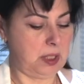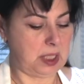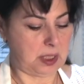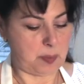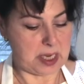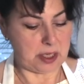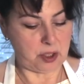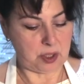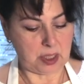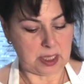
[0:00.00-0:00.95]
the
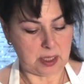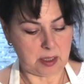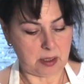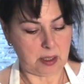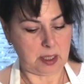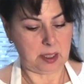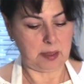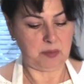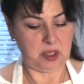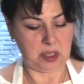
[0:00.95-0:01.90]
spatula, and
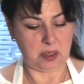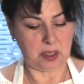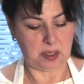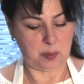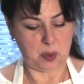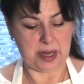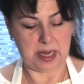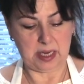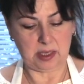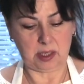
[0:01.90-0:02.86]
I'm just going to spray
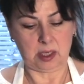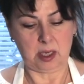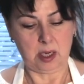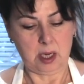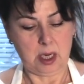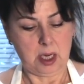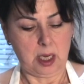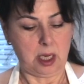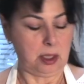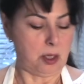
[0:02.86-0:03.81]
it
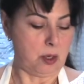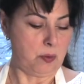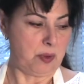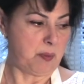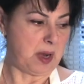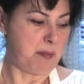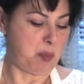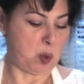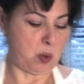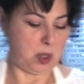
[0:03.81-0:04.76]
along with my
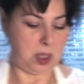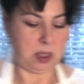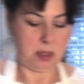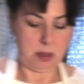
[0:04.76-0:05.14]
bowl,